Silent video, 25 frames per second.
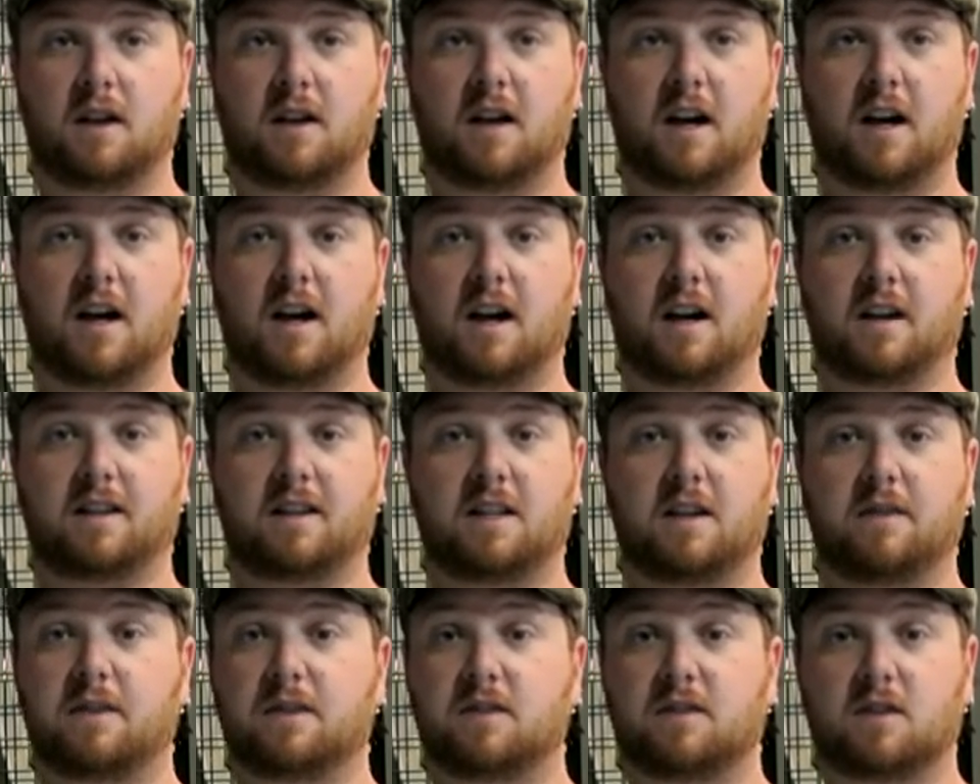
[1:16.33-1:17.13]
Uh,
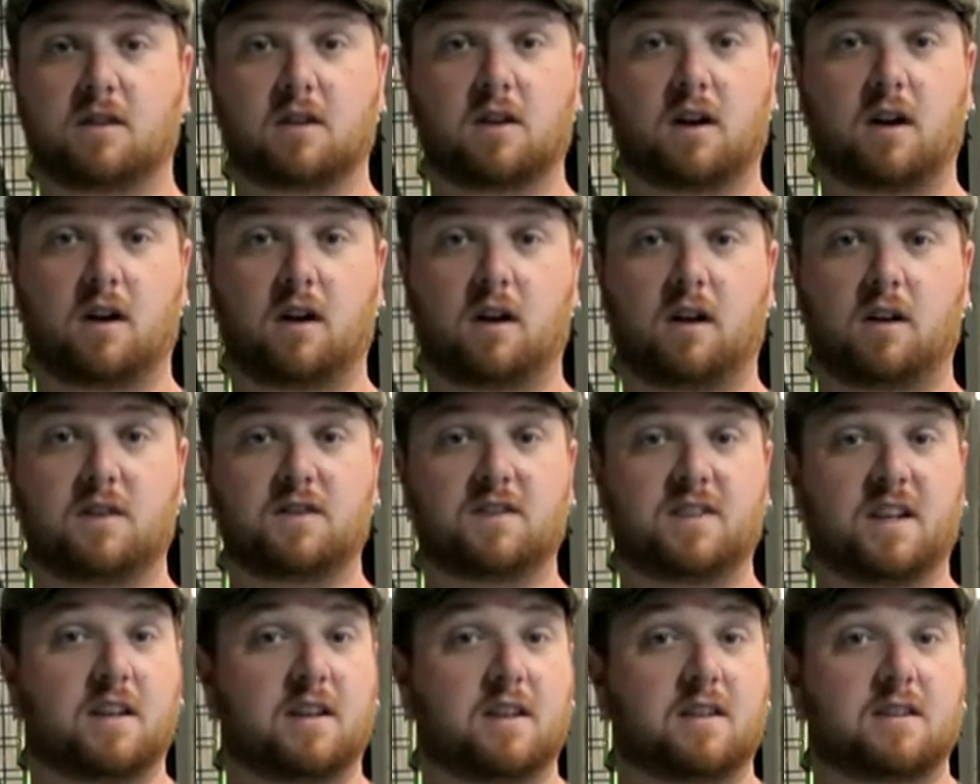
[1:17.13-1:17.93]
give us a call,
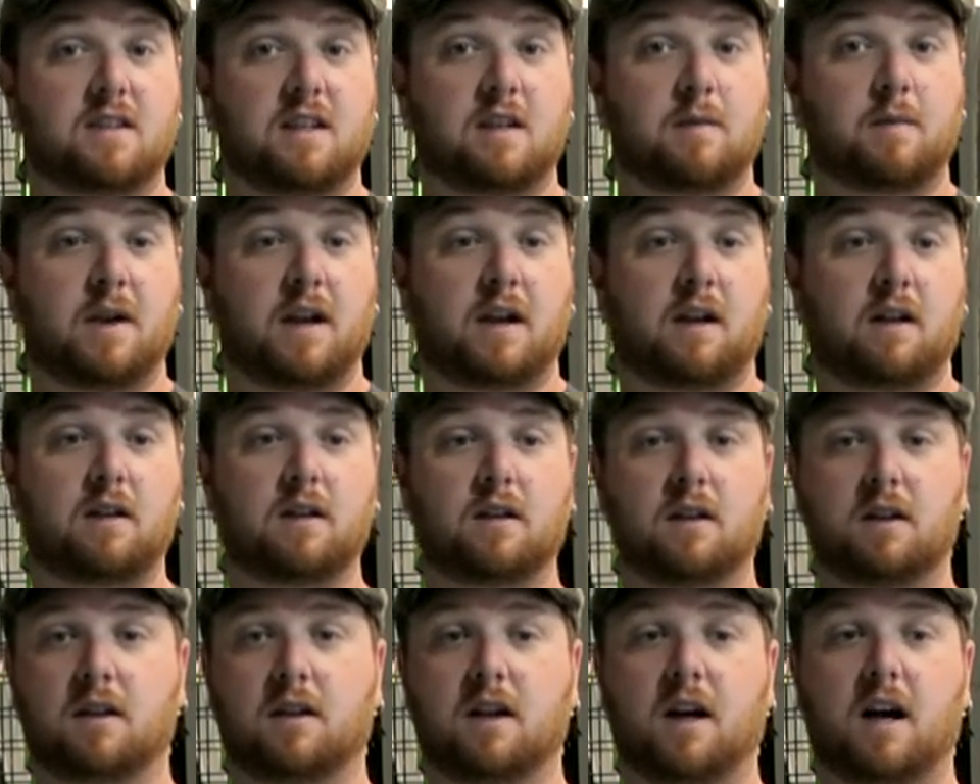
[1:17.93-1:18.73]
send us an email,
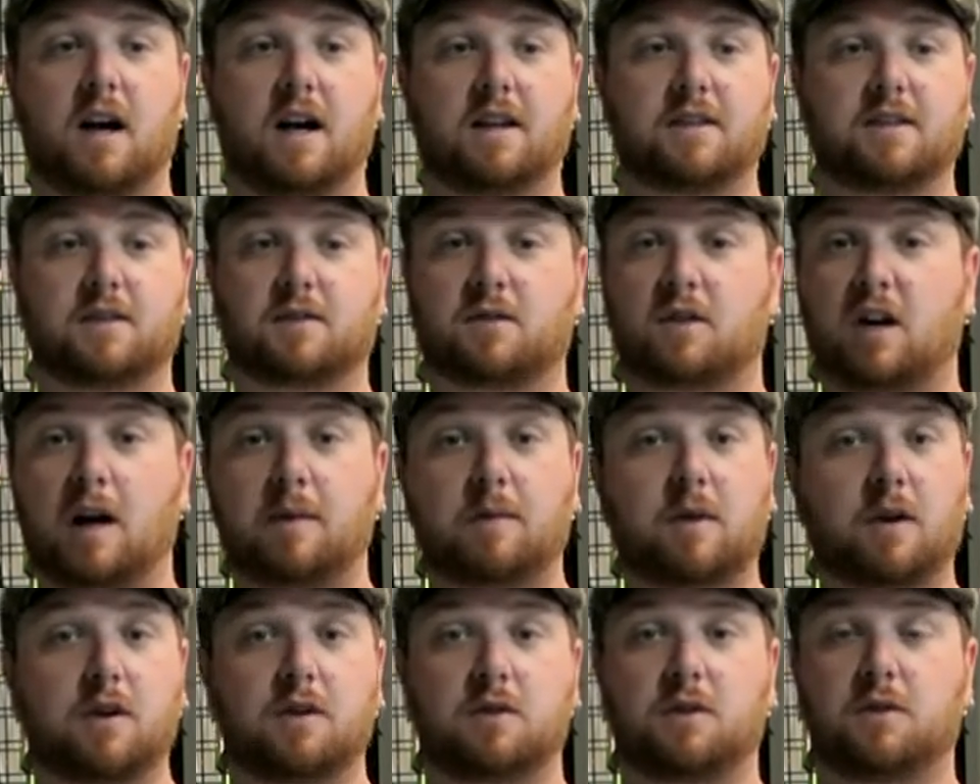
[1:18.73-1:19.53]
uh,
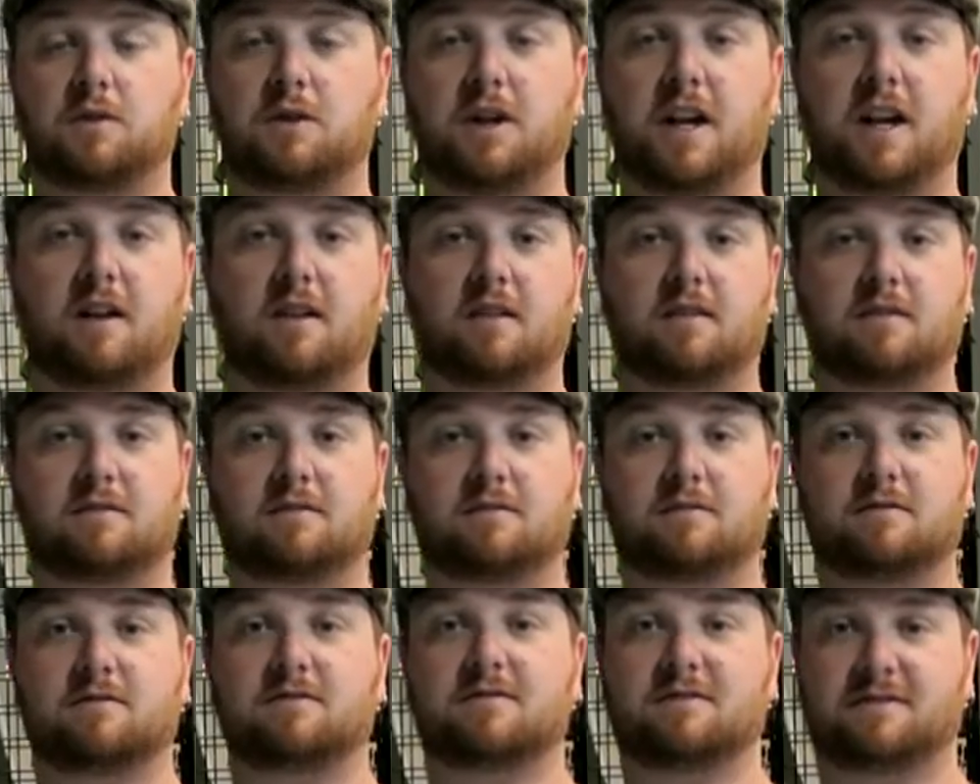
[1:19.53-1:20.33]
subscribe to our YouTube channel.
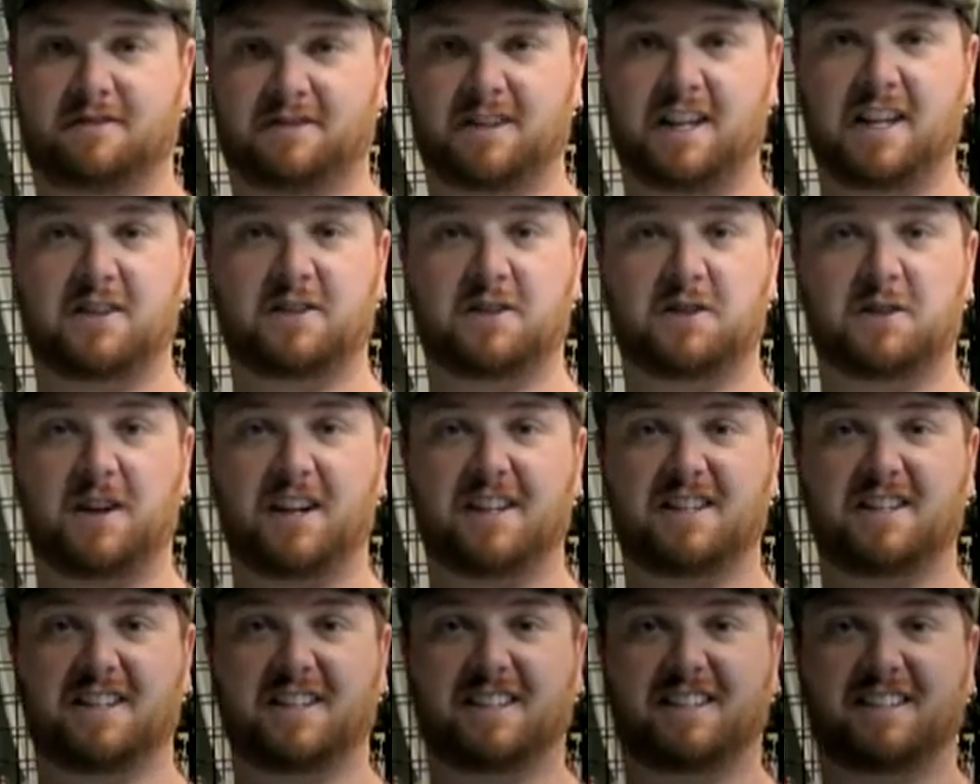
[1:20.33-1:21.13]
Thanks for
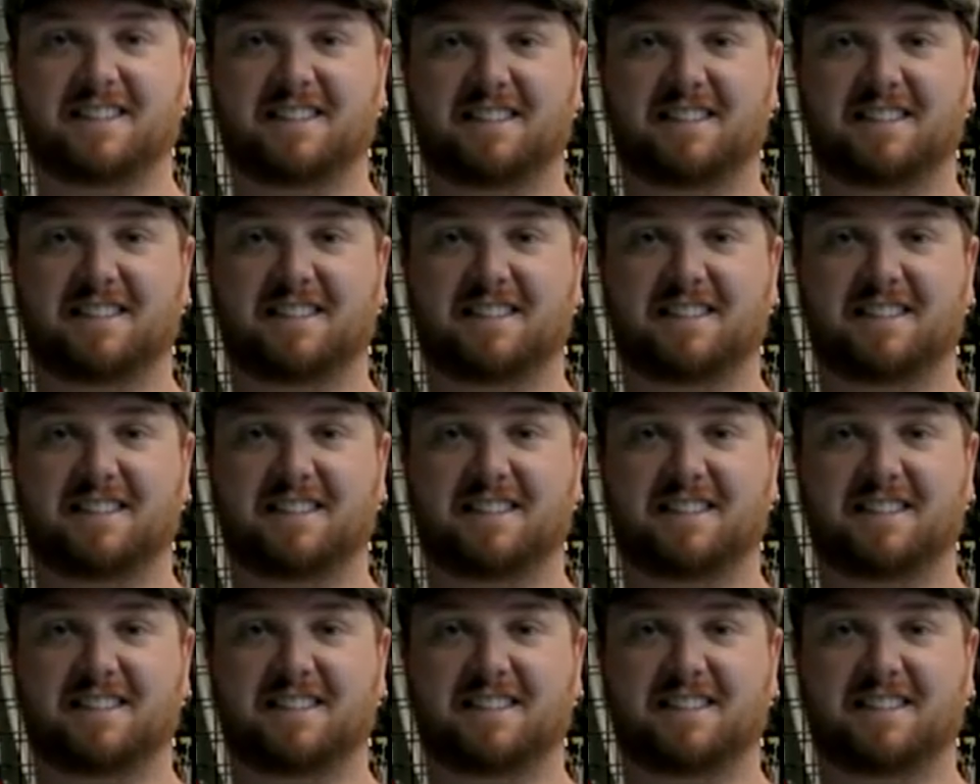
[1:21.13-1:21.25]
watching.